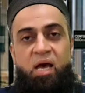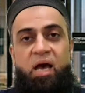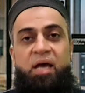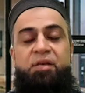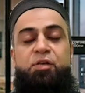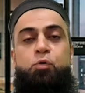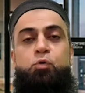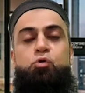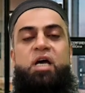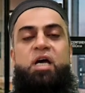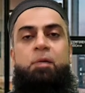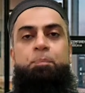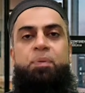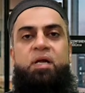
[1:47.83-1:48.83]
And due to
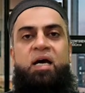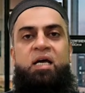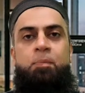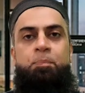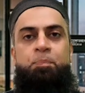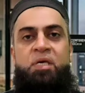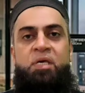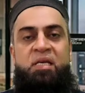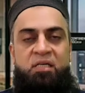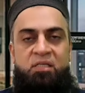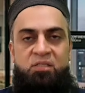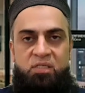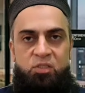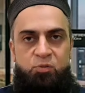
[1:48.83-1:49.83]
that prior period
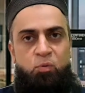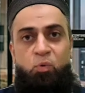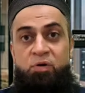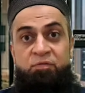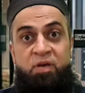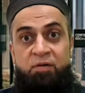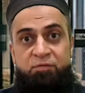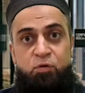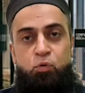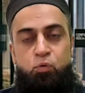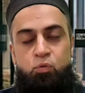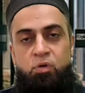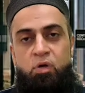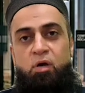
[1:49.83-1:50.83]
adjustment, what do we have to
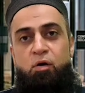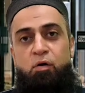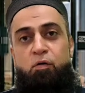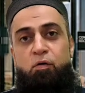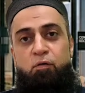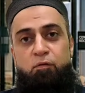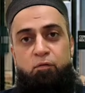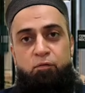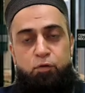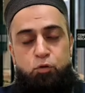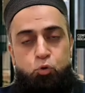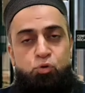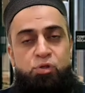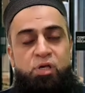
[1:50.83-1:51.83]
do? For
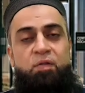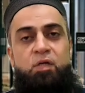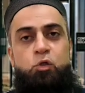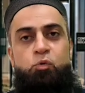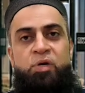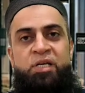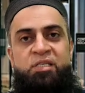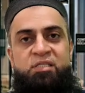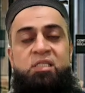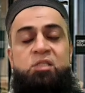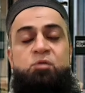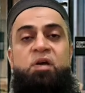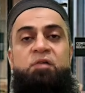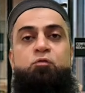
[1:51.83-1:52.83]

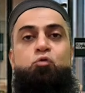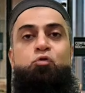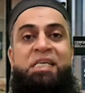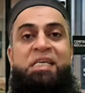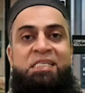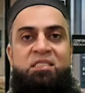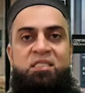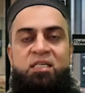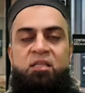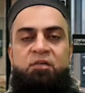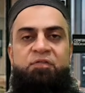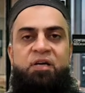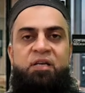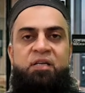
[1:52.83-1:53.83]
2026, we have to restate
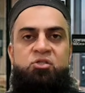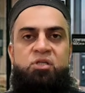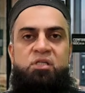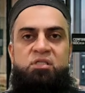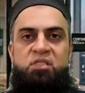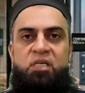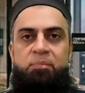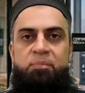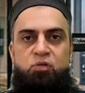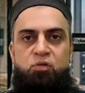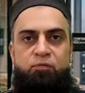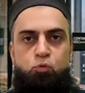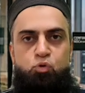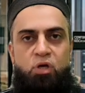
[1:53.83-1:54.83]
the financial statements
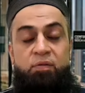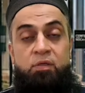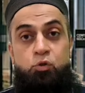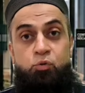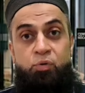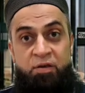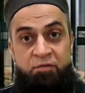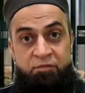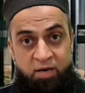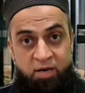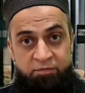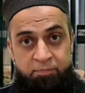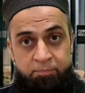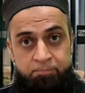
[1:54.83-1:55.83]
of
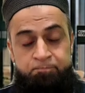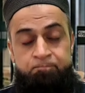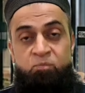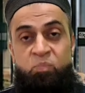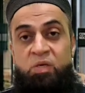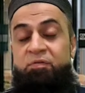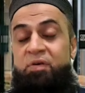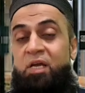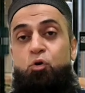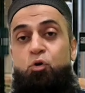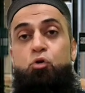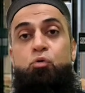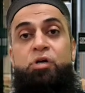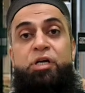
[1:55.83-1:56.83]
2025. We are
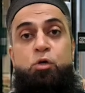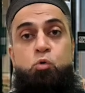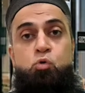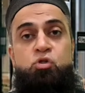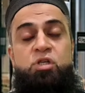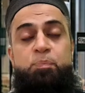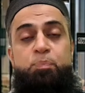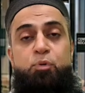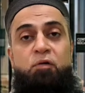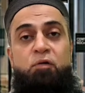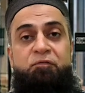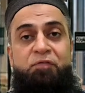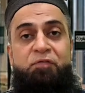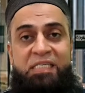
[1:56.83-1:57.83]
going to reduce the
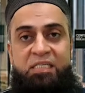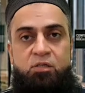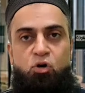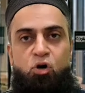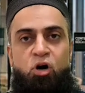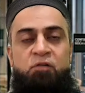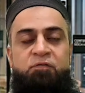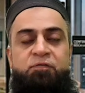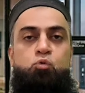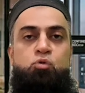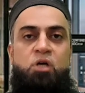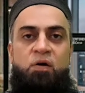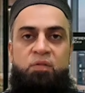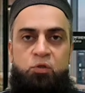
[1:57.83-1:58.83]
profit of
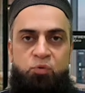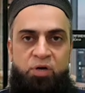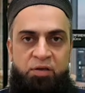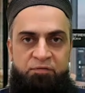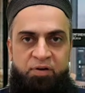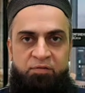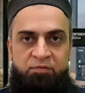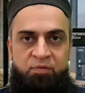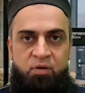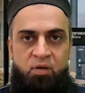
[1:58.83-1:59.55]
2025.